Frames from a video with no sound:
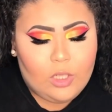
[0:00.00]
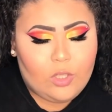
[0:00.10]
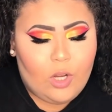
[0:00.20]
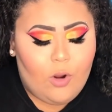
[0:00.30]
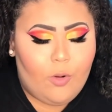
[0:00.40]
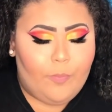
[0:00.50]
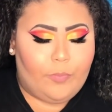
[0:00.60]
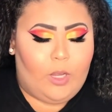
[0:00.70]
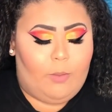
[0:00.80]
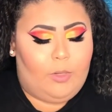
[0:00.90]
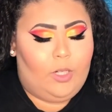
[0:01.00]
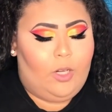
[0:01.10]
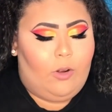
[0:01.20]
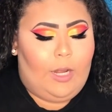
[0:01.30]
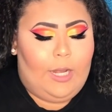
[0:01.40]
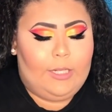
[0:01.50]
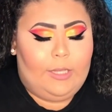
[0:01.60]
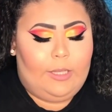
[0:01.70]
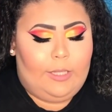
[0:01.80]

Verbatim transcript: So I'm going to go ahead in